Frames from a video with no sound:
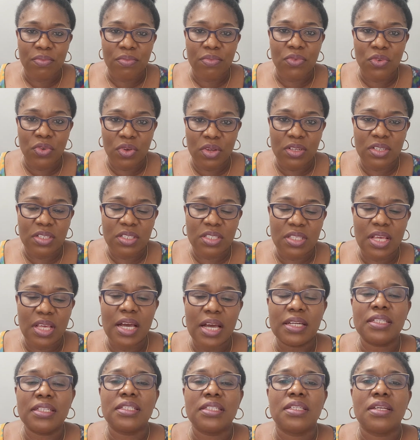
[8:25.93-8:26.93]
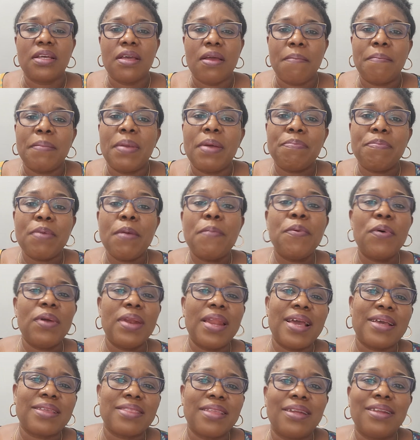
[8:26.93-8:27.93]
You understand? But people
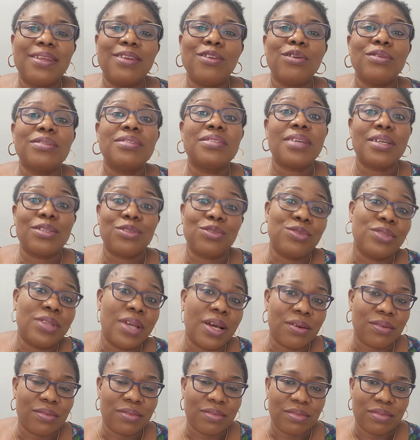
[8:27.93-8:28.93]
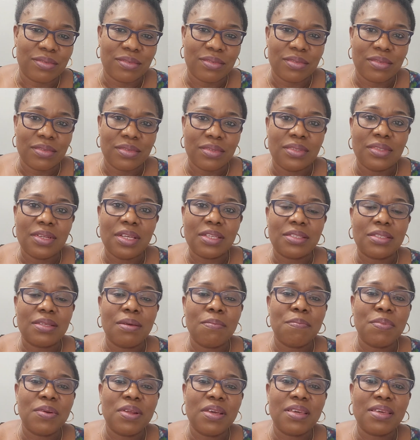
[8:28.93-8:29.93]
like that, they don't settle down. They
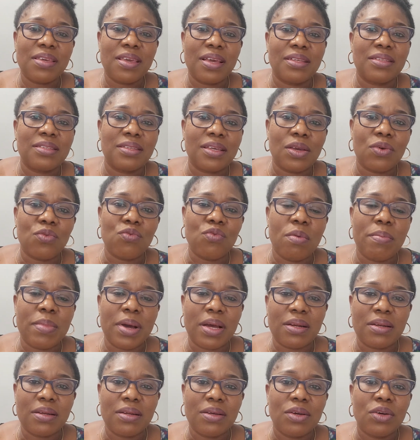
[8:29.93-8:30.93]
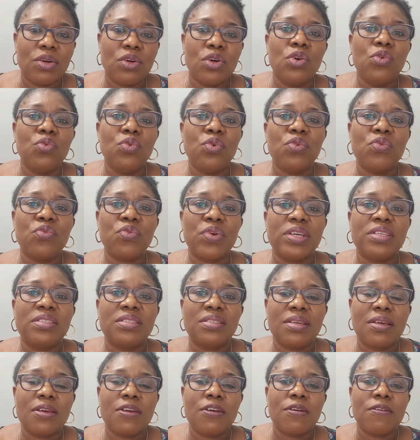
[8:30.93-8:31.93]
simply get a woman who will
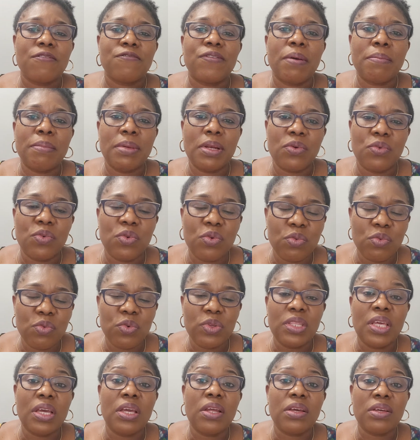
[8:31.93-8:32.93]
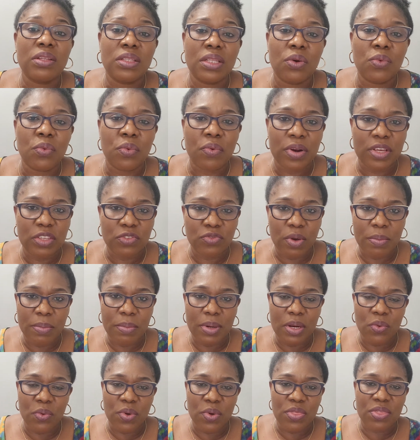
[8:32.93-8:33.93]
raise family, they will raise
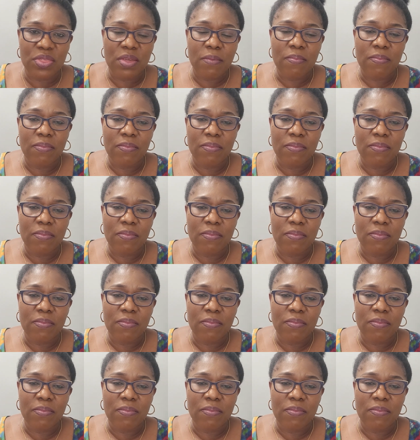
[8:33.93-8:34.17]
family with.